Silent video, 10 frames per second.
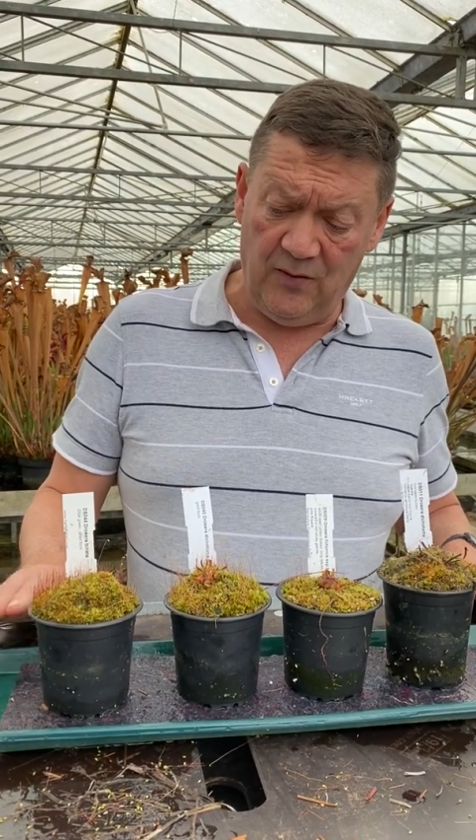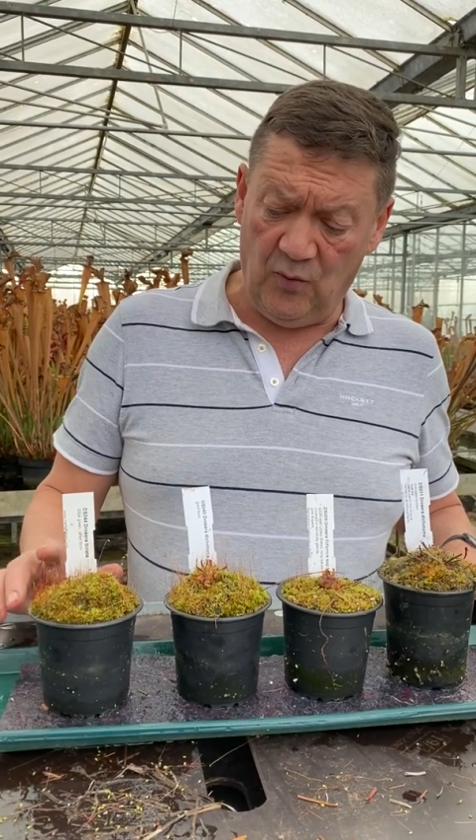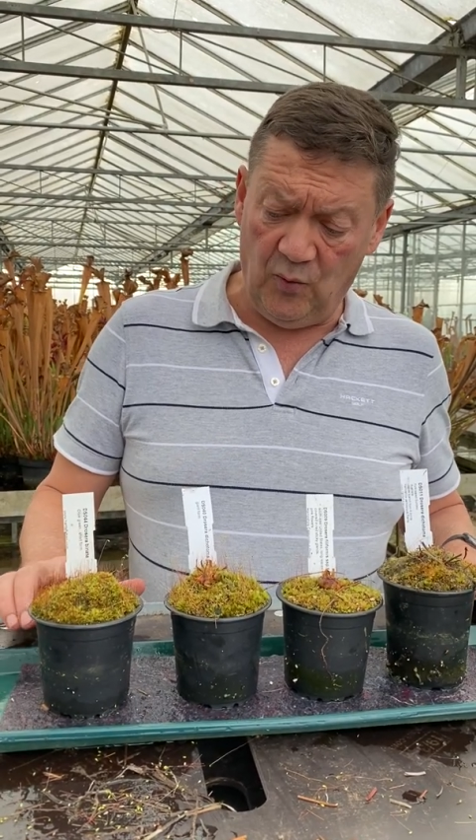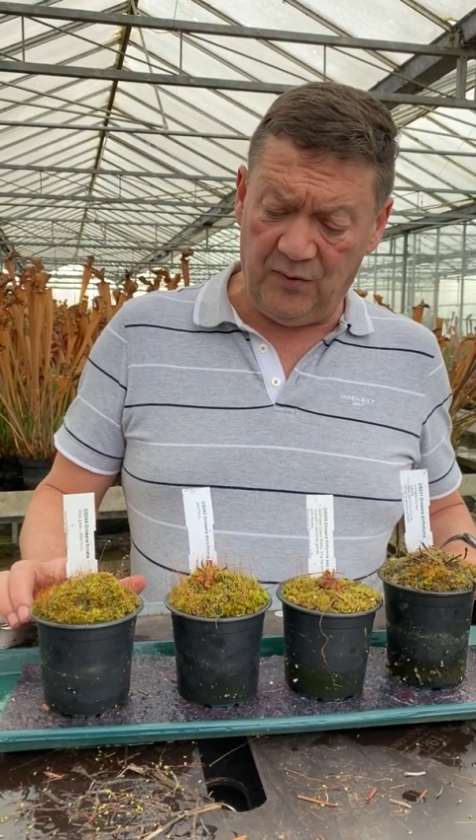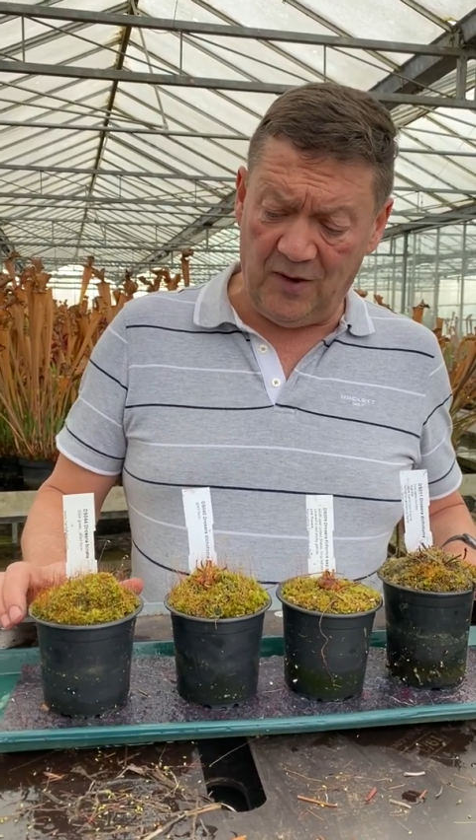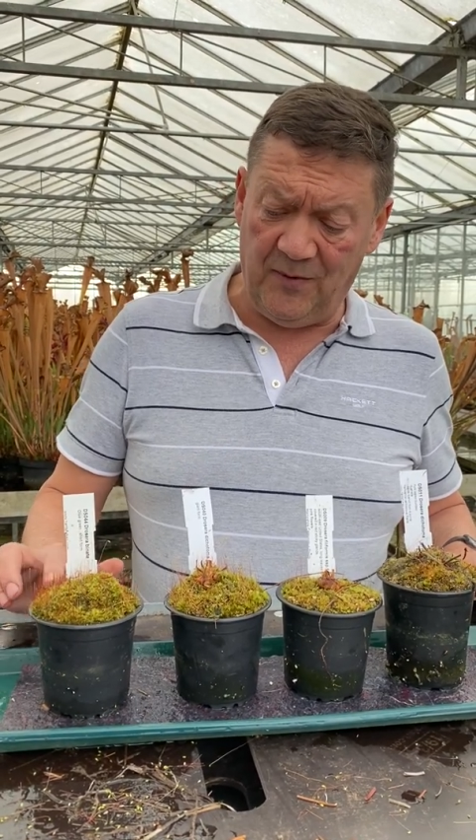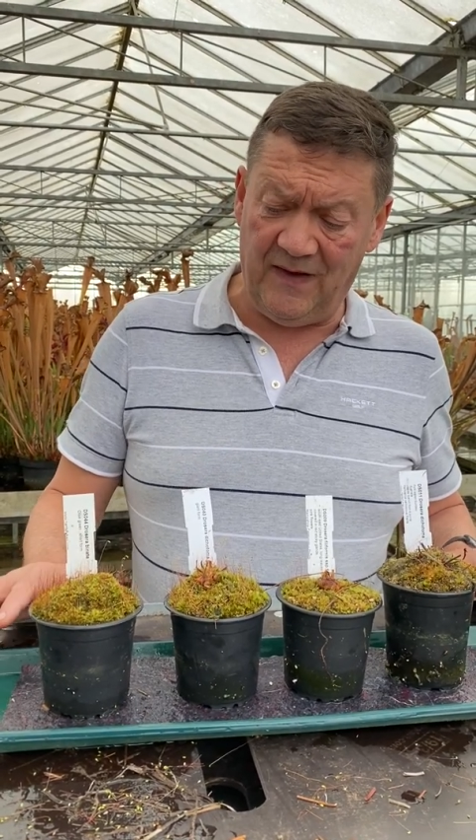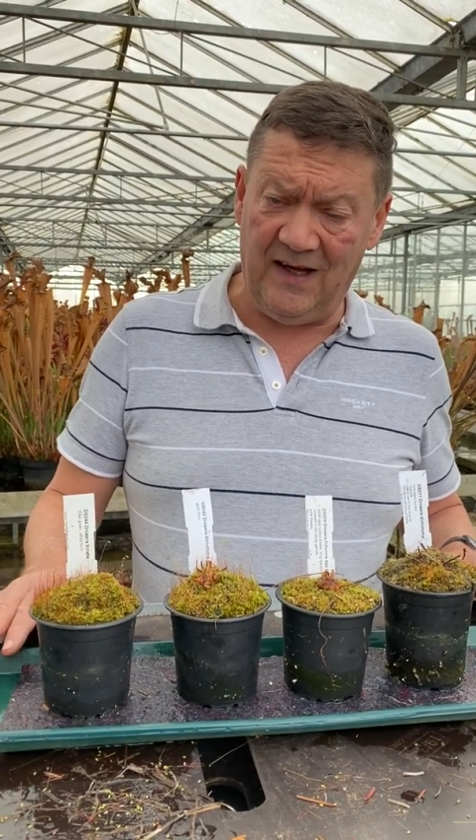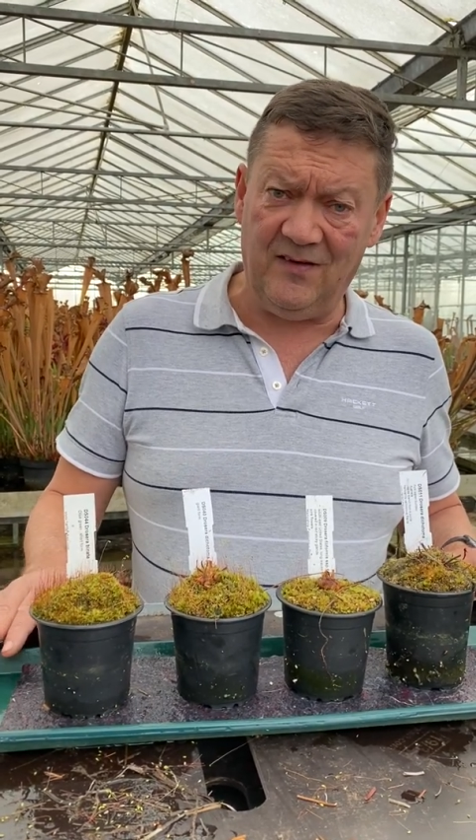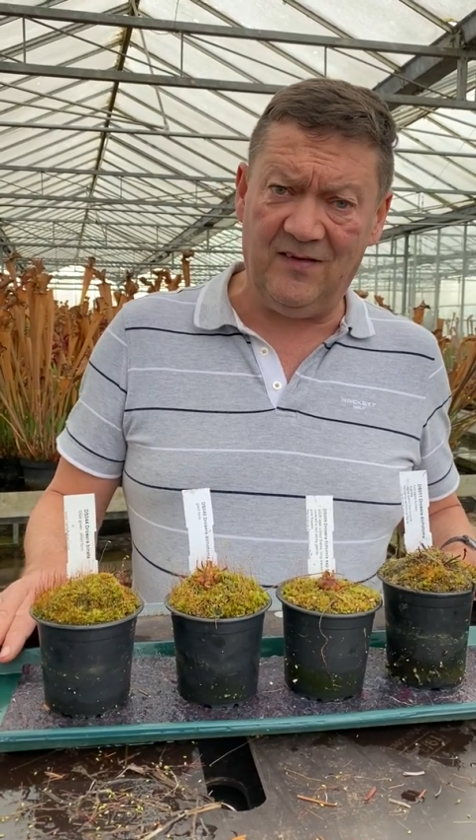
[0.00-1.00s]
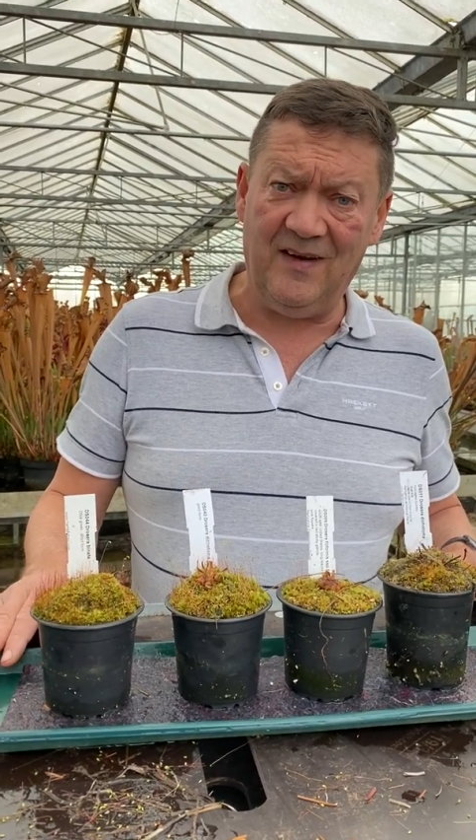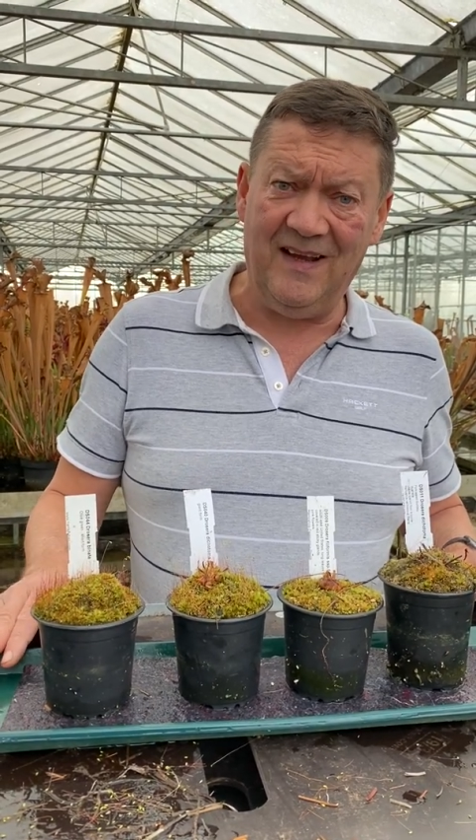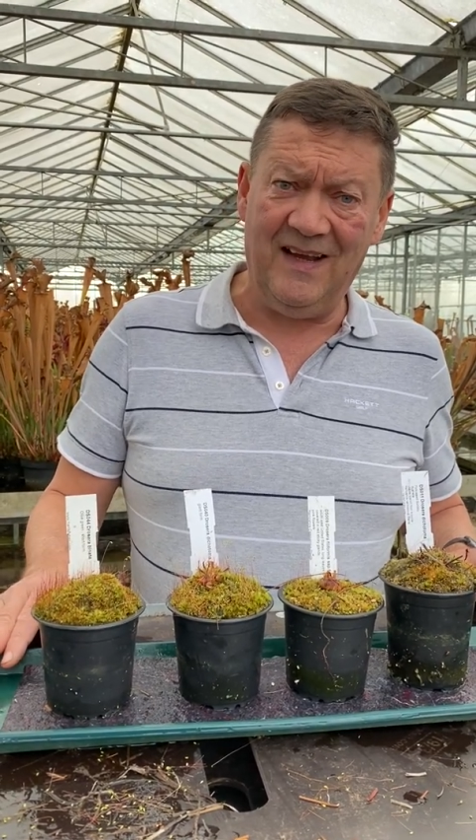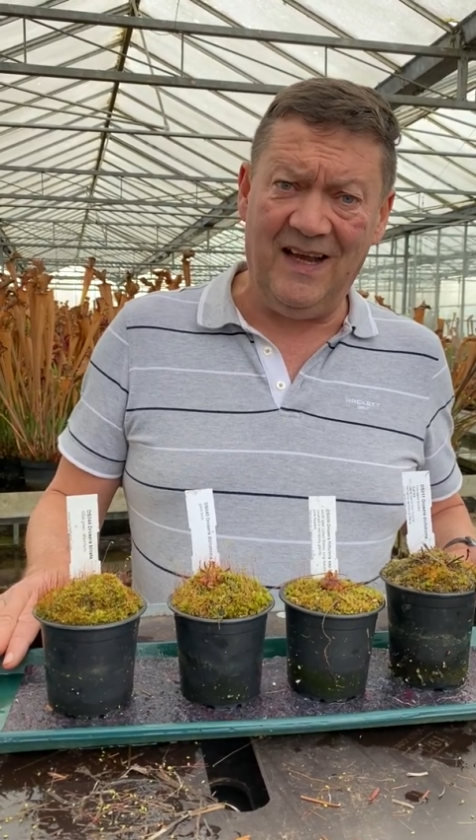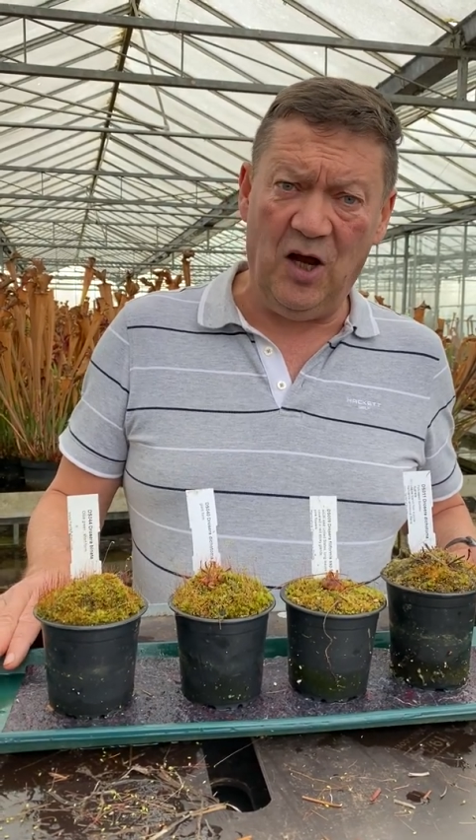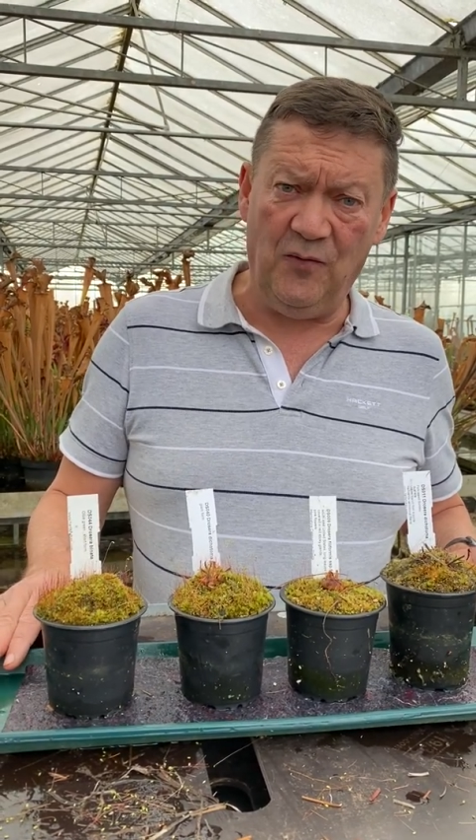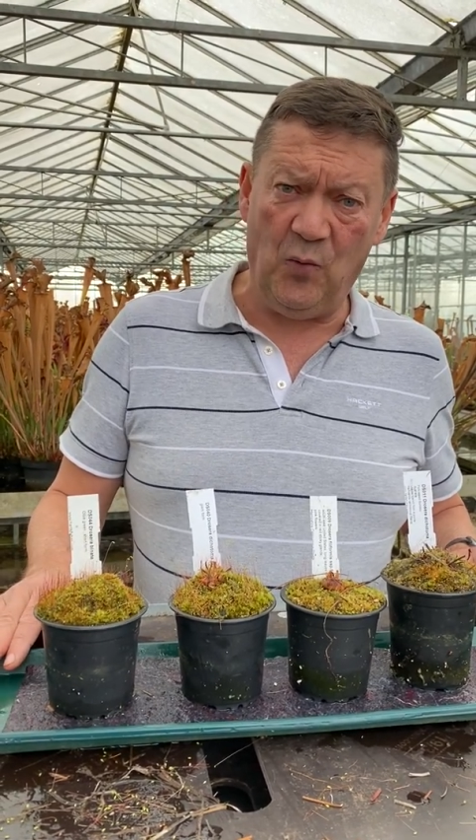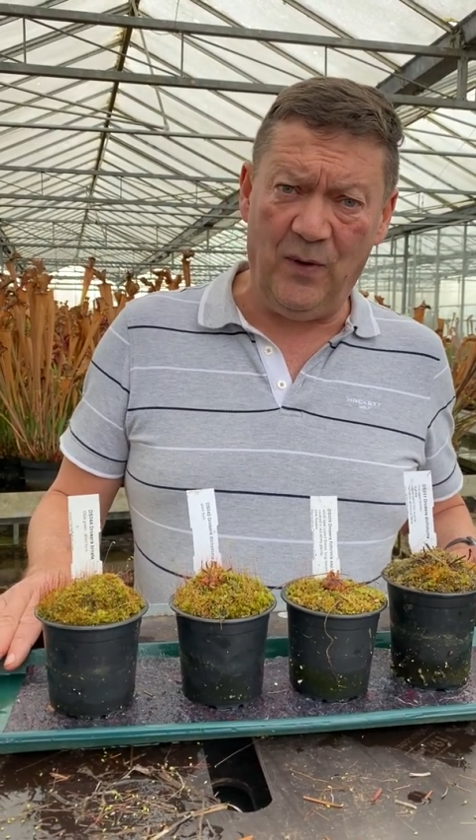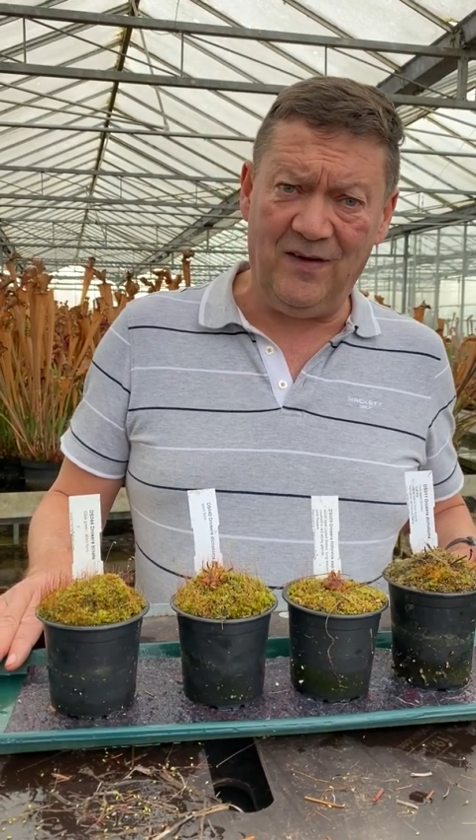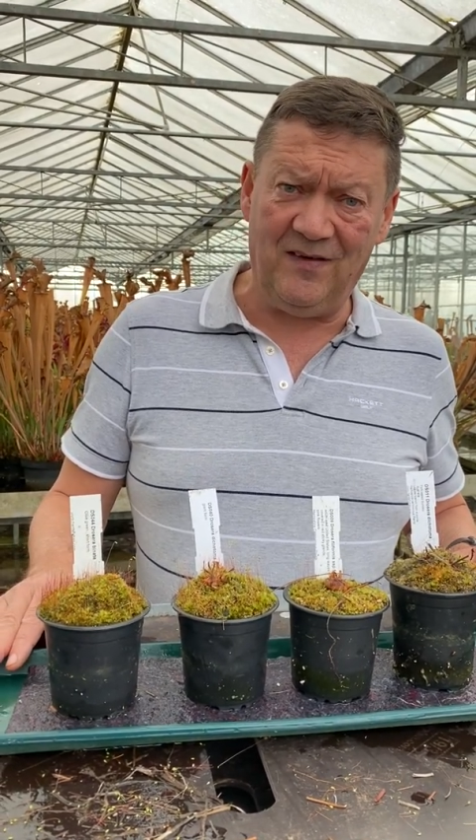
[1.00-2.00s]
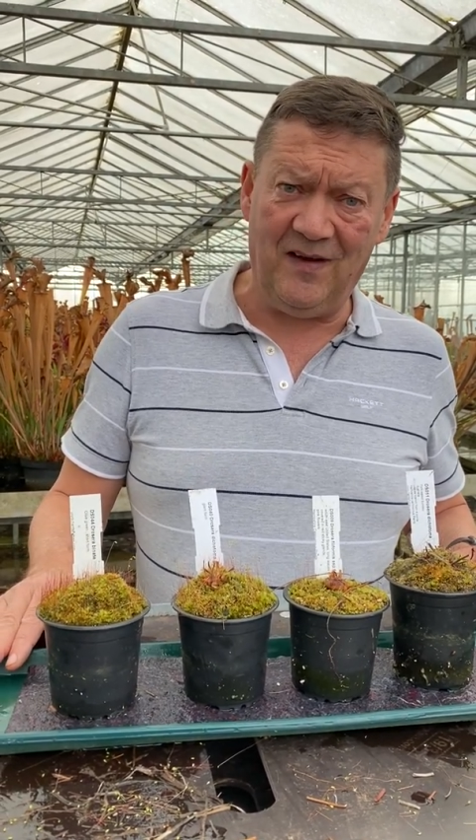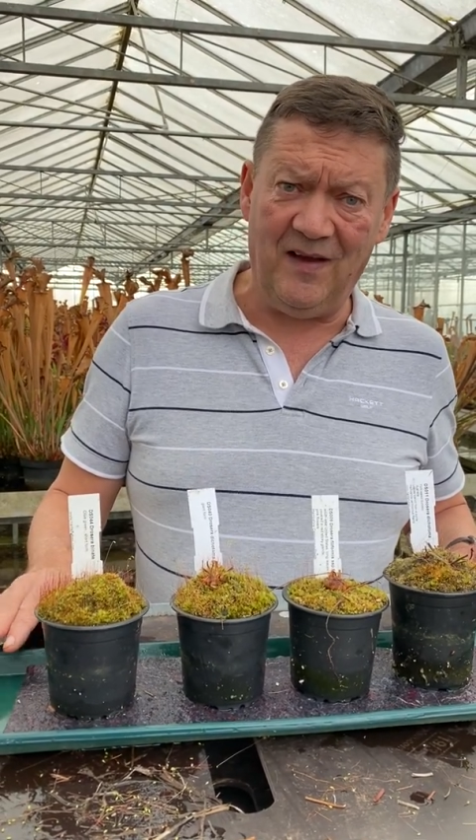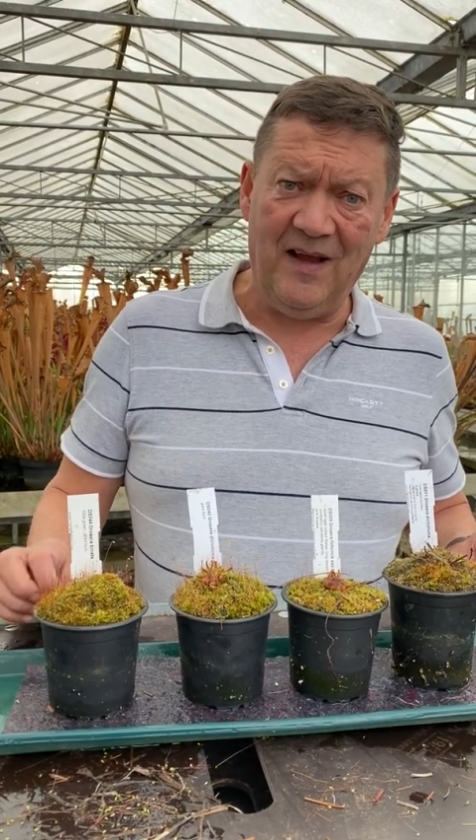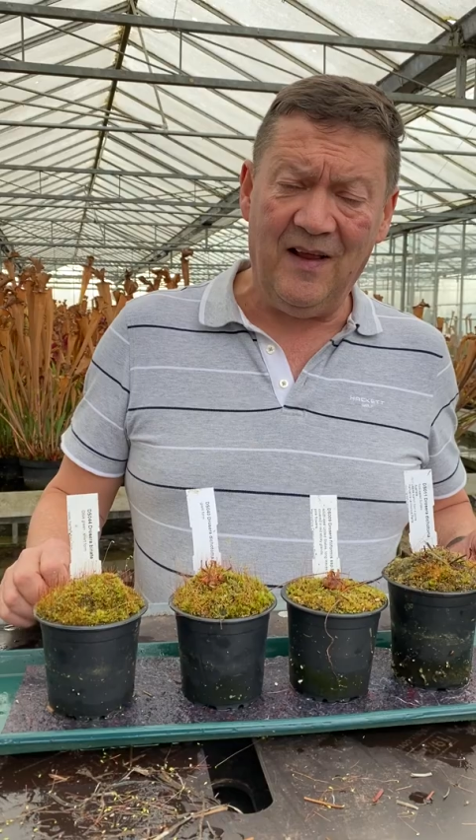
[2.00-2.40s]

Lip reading: or some of these over winter,